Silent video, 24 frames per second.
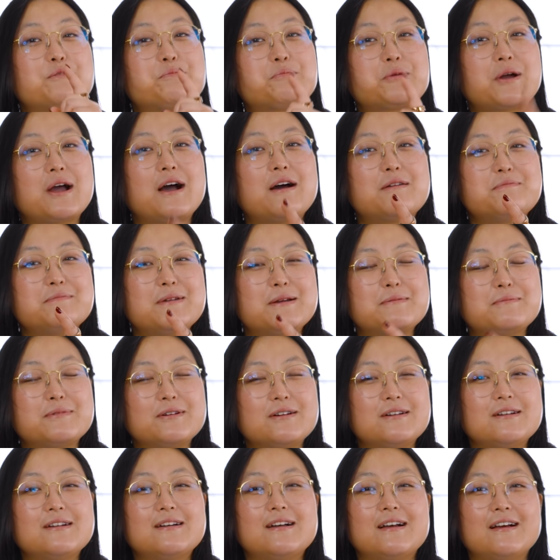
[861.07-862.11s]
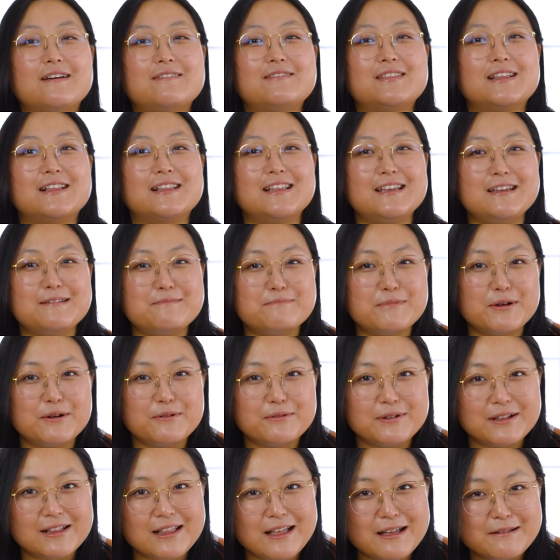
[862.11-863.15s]
a proud member of the Clean
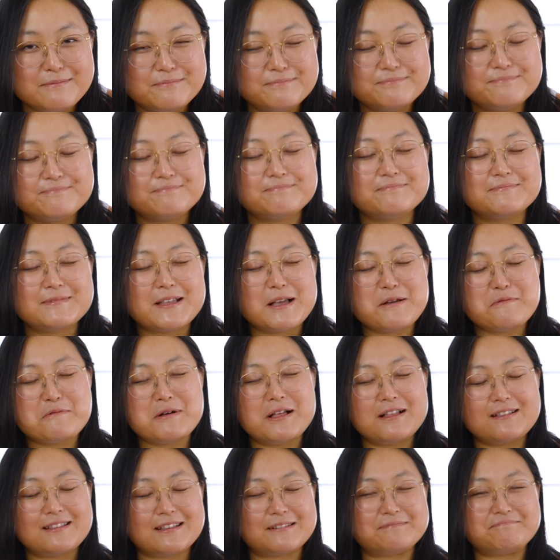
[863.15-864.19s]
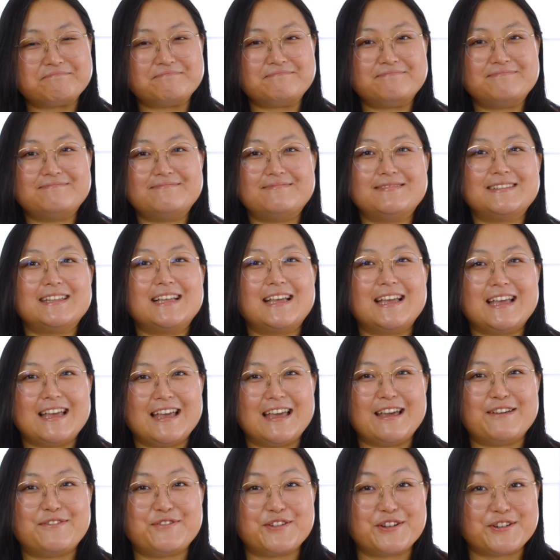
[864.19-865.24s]
Bone Club, welcome.
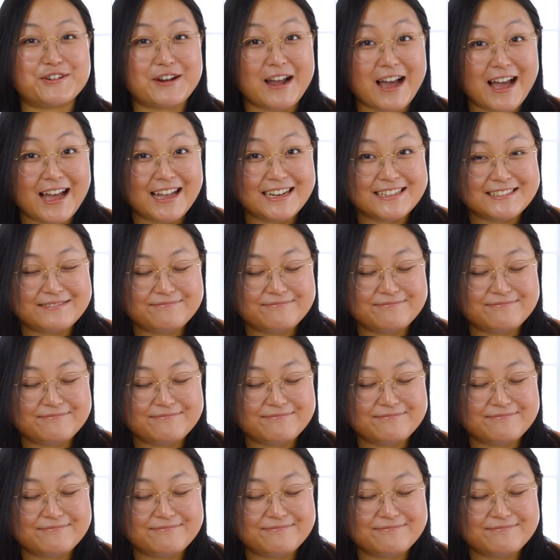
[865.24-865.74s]
If you're not,